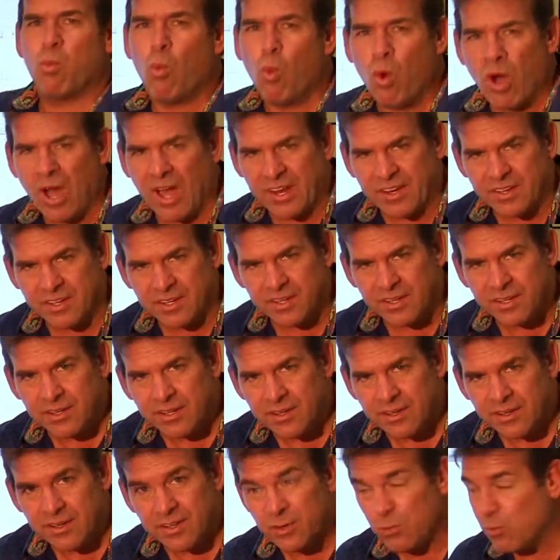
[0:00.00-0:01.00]
what?
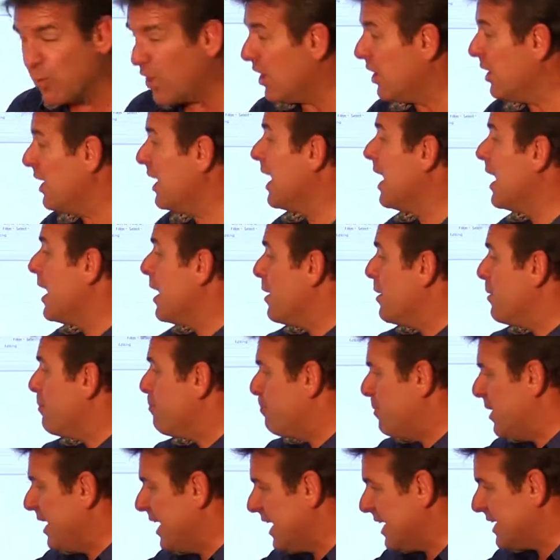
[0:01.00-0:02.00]
Well,
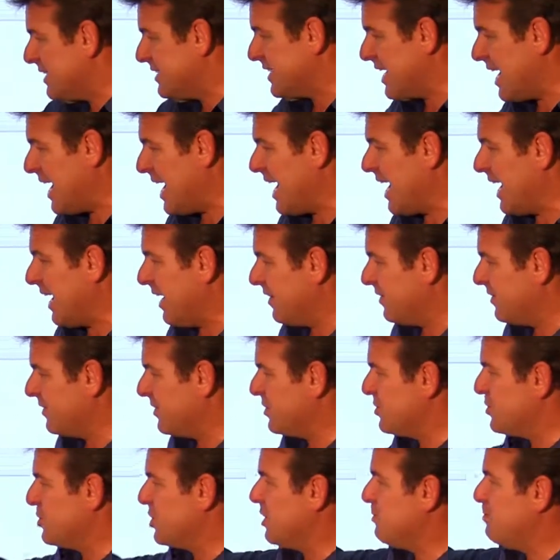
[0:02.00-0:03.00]
PSI,
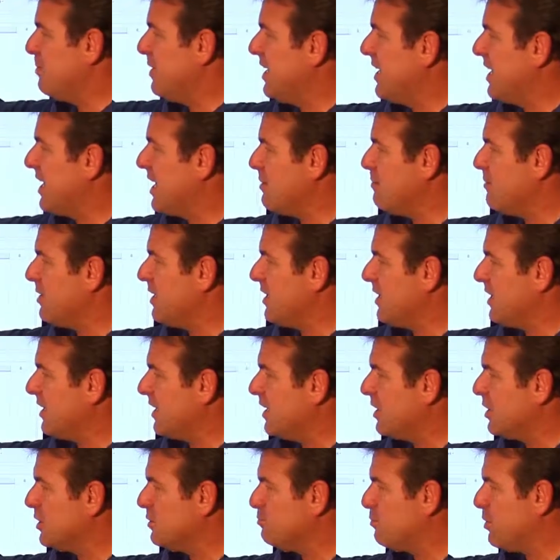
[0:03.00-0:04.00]
the GPM, and
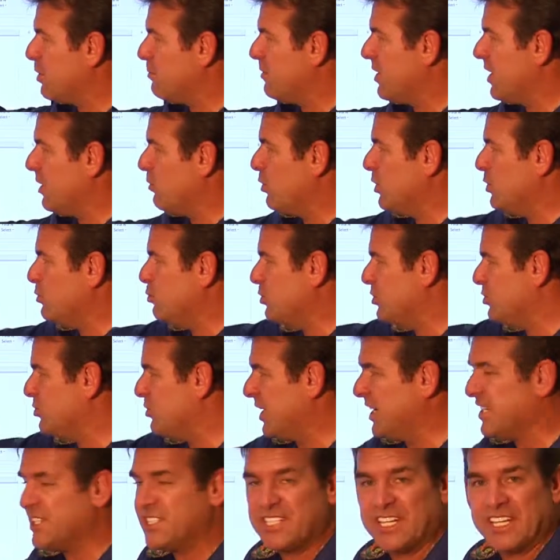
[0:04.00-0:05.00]
liters per minute, which will
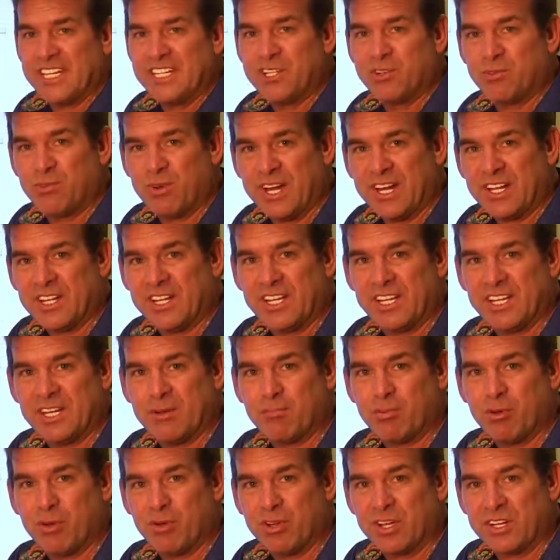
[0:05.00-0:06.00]
translate directly
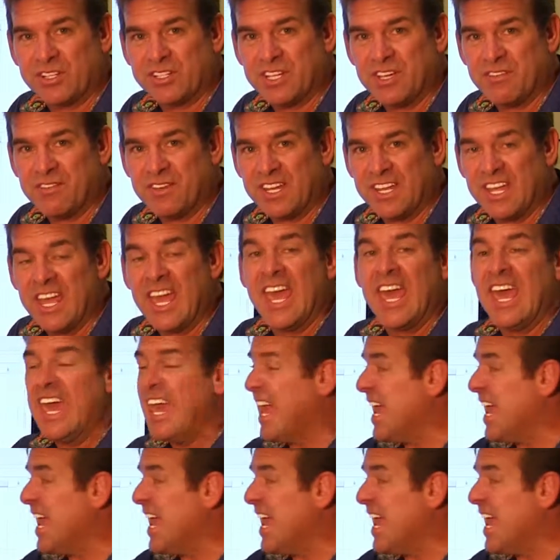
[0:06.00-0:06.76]
into productivity,